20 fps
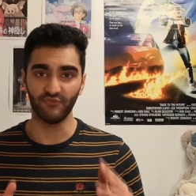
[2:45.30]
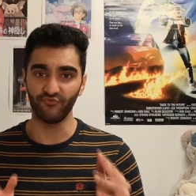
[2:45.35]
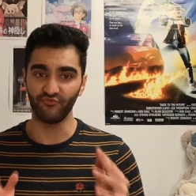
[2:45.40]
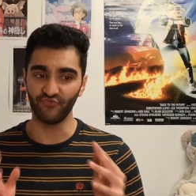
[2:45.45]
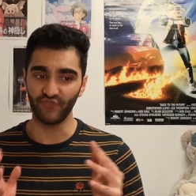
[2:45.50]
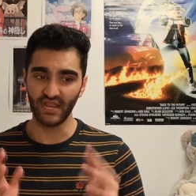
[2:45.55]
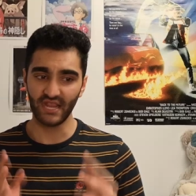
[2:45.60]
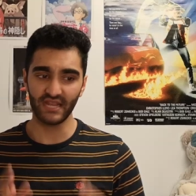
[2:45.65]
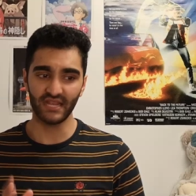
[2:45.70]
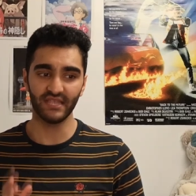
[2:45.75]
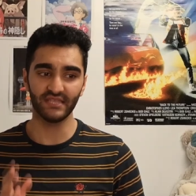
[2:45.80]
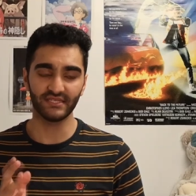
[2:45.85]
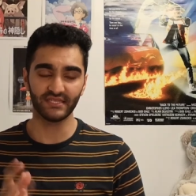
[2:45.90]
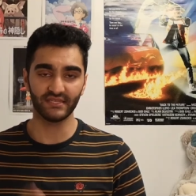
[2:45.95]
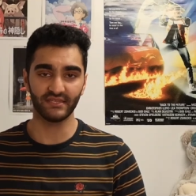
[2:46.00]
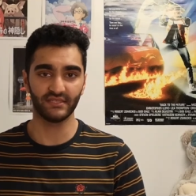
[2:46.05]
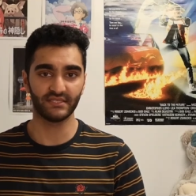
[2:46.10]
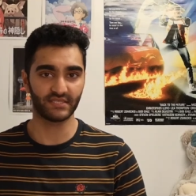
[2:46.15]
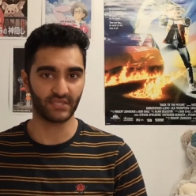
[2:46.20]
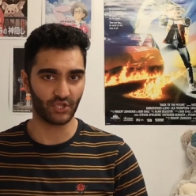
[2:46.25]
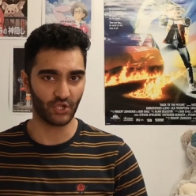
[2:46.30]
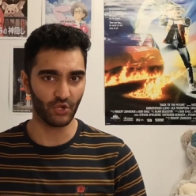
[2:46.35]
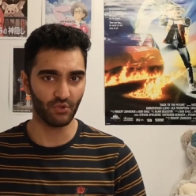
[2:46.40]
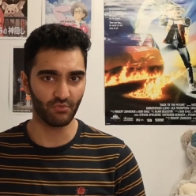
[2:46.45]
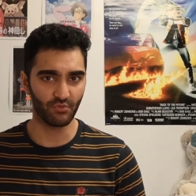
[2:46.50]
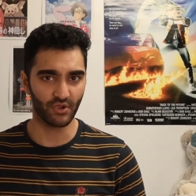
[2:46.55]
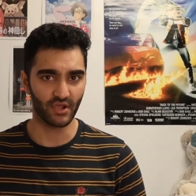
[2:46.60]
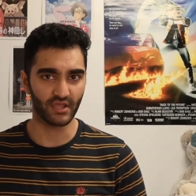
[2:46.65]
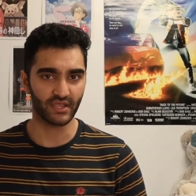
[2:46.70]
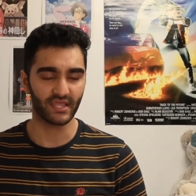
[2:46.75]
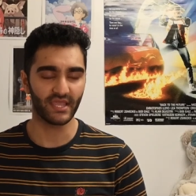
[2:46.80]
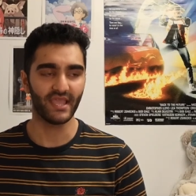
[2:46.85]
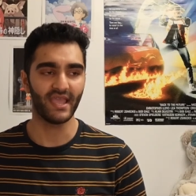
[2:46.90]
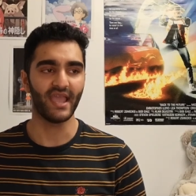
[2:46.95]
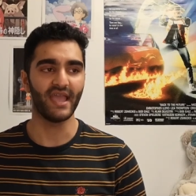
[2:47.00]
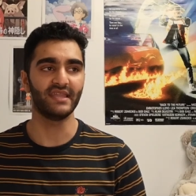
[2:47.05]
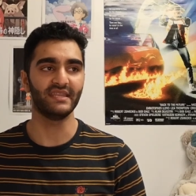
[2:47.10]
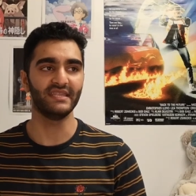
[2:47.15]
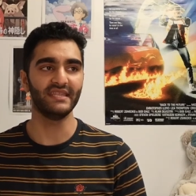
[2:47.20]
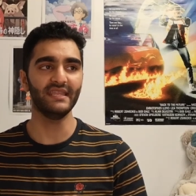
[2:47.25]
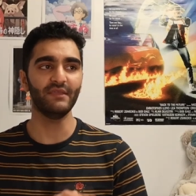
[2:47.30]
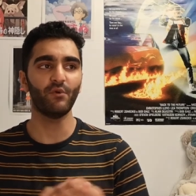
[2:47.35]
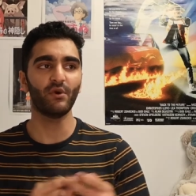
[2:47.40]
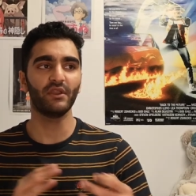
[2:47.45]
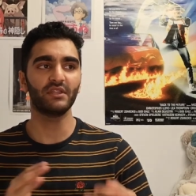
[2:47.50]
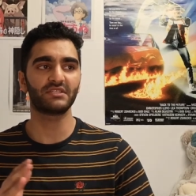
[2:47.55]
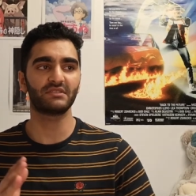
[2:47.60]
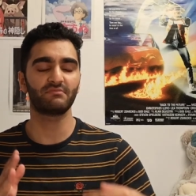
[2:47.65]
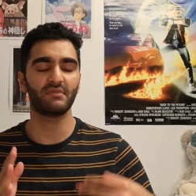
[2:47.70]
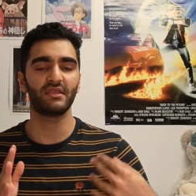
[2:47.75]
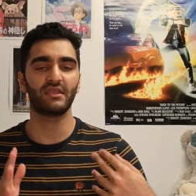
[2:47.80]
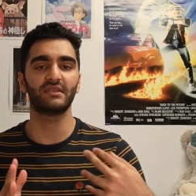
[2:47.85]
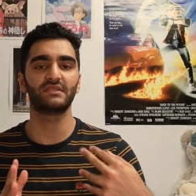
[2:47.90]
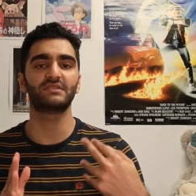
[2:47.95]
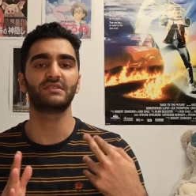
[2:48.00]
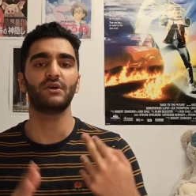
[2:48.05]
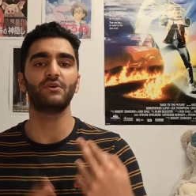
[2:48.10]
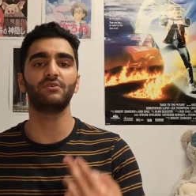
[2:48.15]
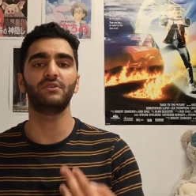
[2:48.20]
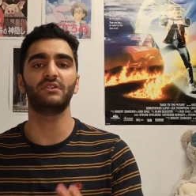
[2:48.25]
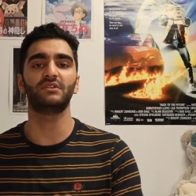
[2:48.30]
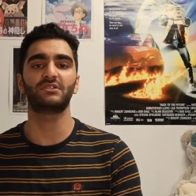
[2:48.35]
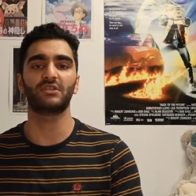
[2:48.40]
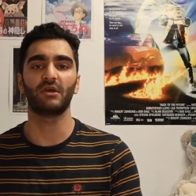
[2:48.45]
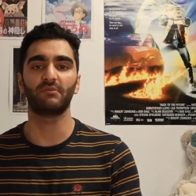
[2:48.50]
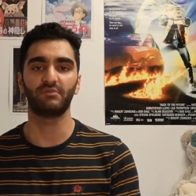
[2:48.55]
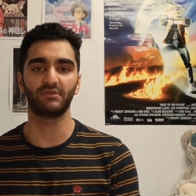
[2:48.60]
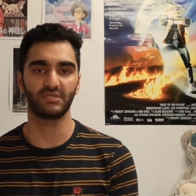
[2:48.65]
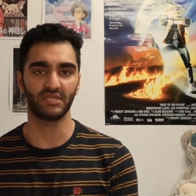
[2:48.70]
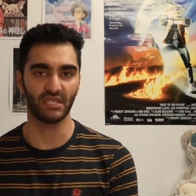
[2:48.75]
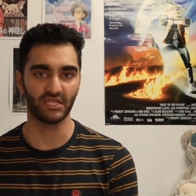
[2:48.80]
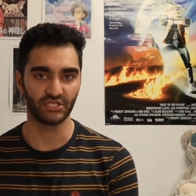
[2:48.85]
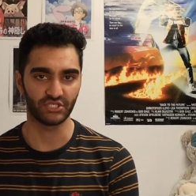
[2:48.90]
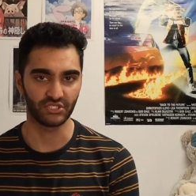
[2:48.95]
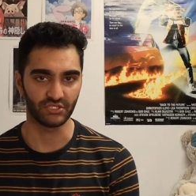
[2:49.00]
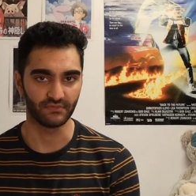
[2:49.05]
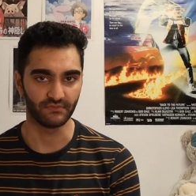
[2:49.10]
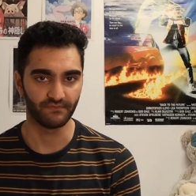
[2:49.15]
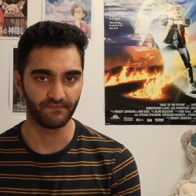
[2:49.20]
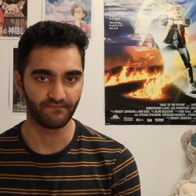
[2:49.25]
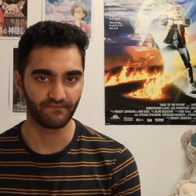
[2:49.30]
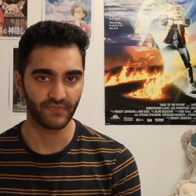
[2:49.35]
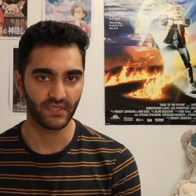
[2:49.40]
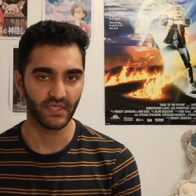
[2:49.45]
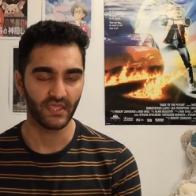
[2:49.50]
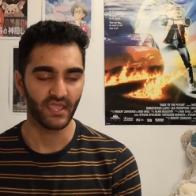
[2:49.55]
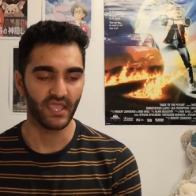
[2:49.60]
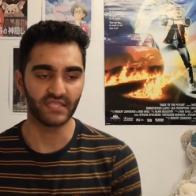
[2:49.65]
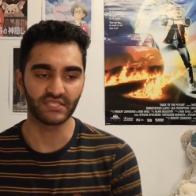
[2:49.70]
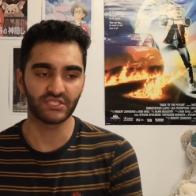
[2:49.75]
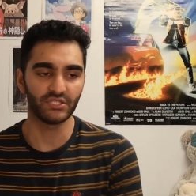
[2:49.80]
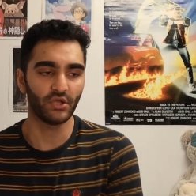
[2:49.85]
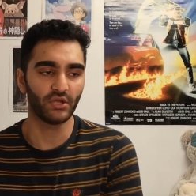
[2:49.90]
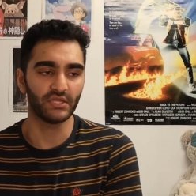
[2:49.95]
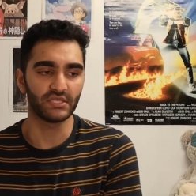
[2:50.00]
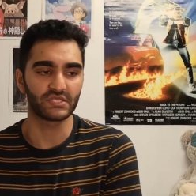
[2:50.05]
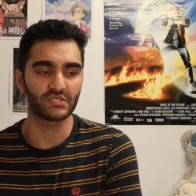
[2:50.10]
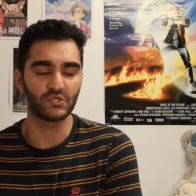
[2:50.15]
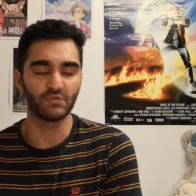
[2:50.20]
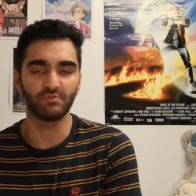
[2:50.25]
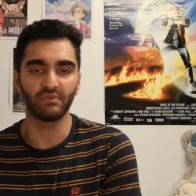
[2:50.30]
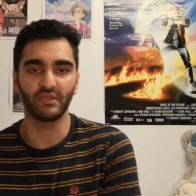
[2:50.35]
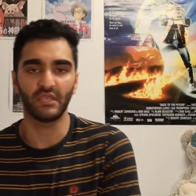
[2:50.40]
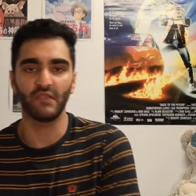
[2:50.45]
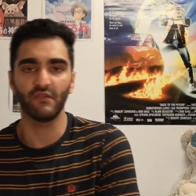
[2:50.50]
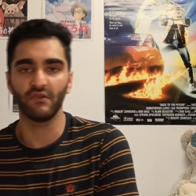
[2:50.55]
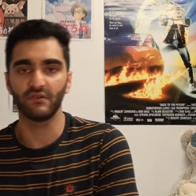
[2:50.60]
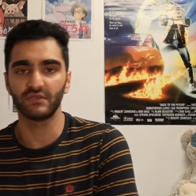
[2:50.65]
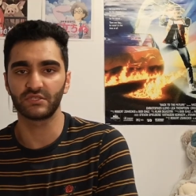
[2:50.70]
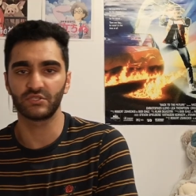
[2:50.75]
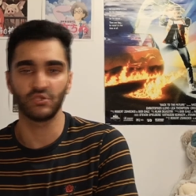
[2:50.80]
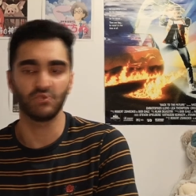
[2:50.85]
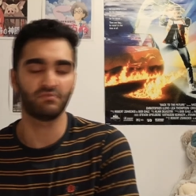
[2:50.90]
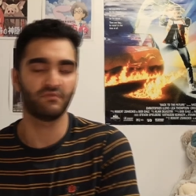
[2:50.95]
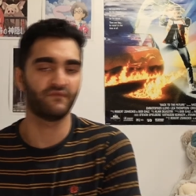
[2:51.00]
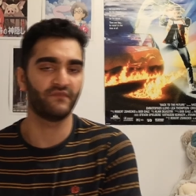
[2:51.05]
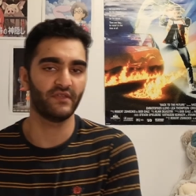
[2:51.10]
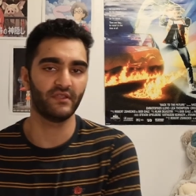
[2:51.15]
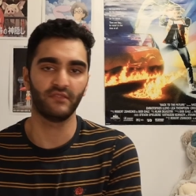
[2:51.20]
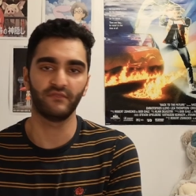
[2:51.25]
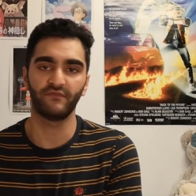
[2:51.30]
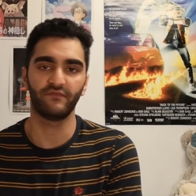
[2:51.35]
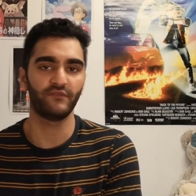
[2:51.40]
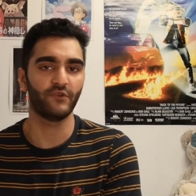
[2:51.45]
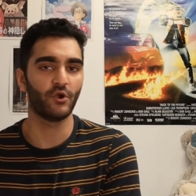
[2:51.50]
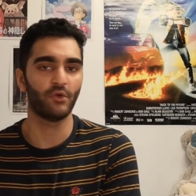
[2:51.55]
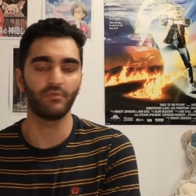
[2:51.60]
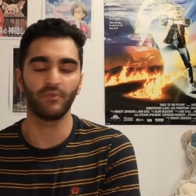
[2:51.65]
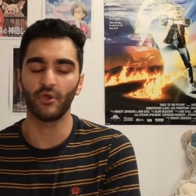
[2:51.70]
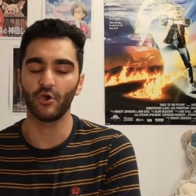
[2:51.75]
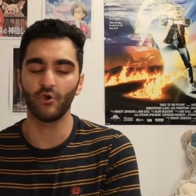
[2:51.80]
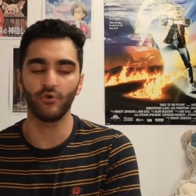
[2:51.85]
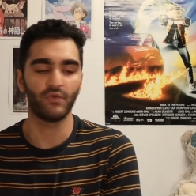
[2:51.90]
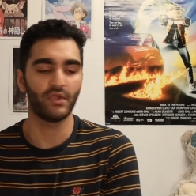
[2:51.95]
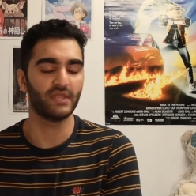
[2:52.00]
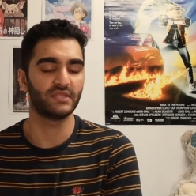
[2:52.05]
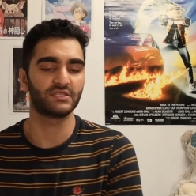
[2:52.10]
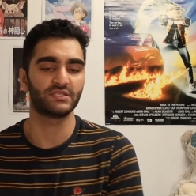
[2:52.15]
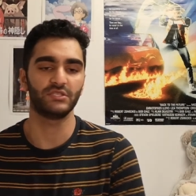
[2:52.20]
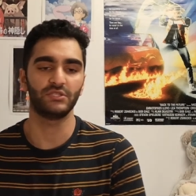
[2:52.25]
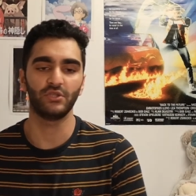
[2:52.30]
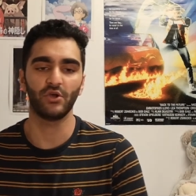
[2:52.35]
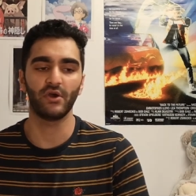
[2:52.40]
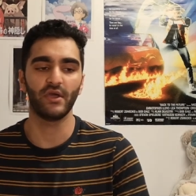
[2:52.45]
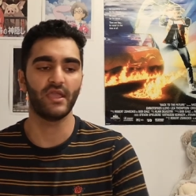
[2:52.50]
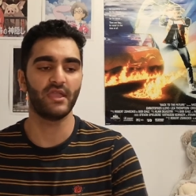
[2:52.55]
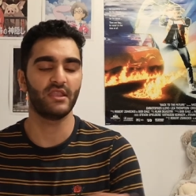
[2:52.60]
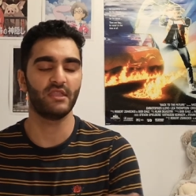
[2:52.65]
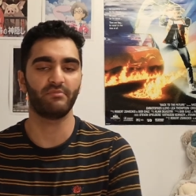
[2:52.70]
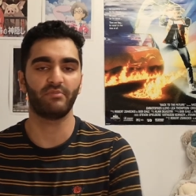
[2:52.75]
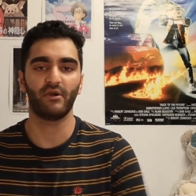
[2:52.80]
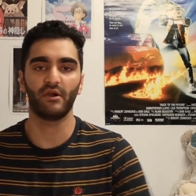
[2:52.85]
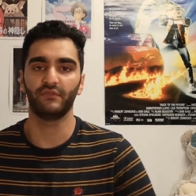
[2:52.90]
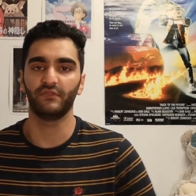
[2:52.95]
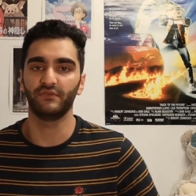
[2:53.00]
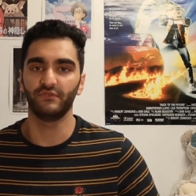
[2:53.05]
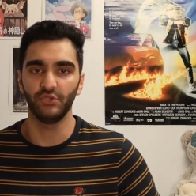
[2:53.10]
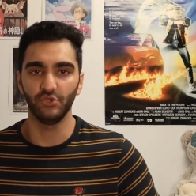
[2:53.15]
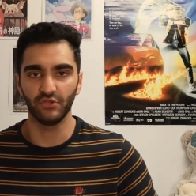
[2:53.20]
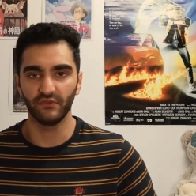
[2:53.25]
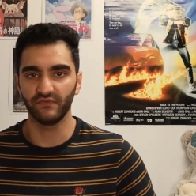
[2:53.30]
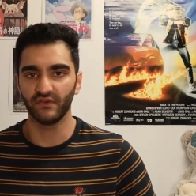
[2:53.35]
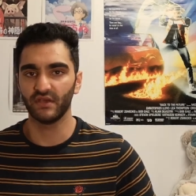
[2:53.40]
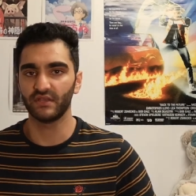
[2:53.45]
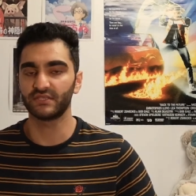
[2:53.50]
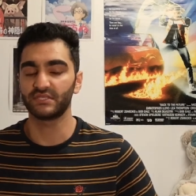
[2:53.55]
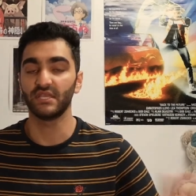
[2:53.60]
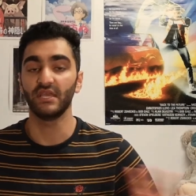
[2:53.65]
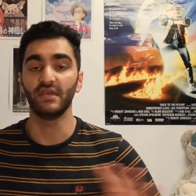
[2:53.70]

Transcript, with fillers: really did his homework and he wanted to make his own interpretation it's not a superhero, supervillain film, no. It's not any part of the universe,